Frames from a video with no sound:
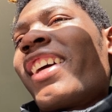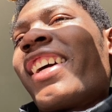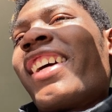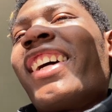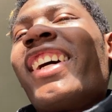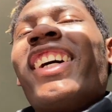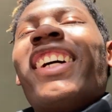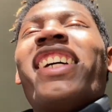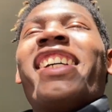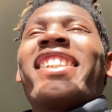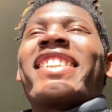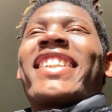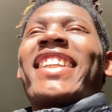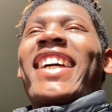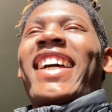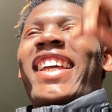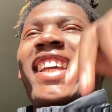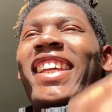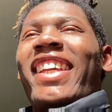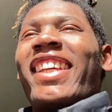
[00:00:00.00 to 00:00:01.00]
cause
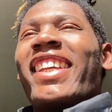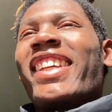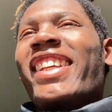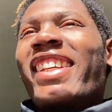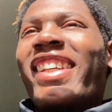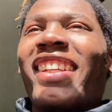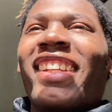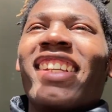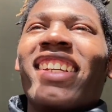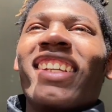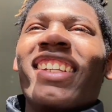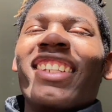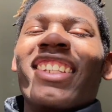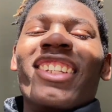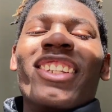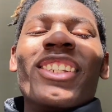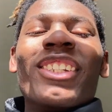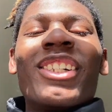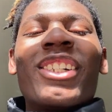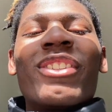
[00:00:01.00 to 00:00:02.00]
like the
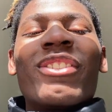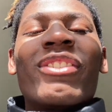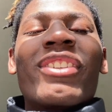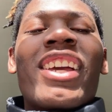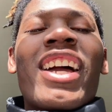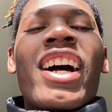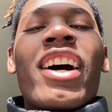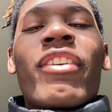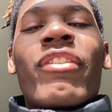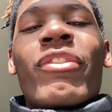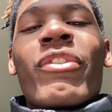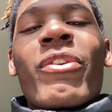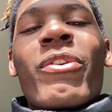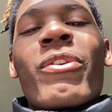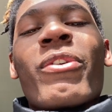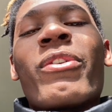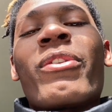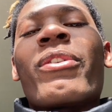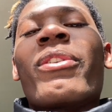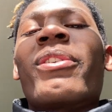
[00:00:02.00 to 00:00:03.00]
love you got
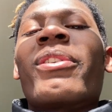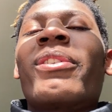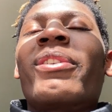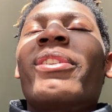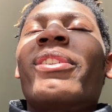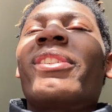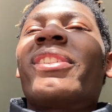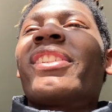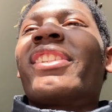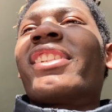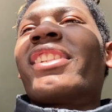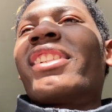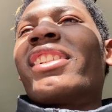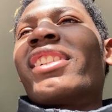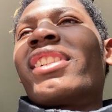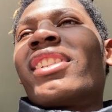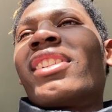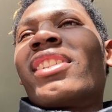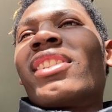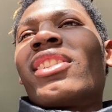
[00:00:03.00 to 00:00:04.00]
for him
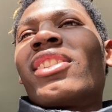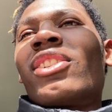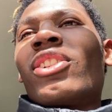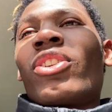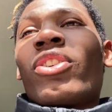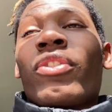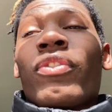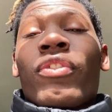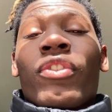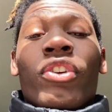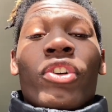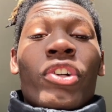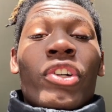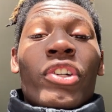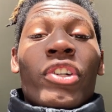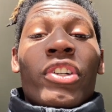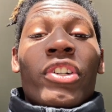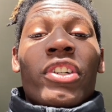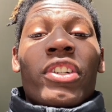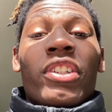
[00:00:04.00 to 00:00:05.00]
or for
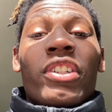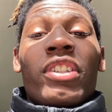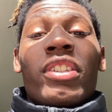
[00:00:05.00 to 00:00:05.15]
her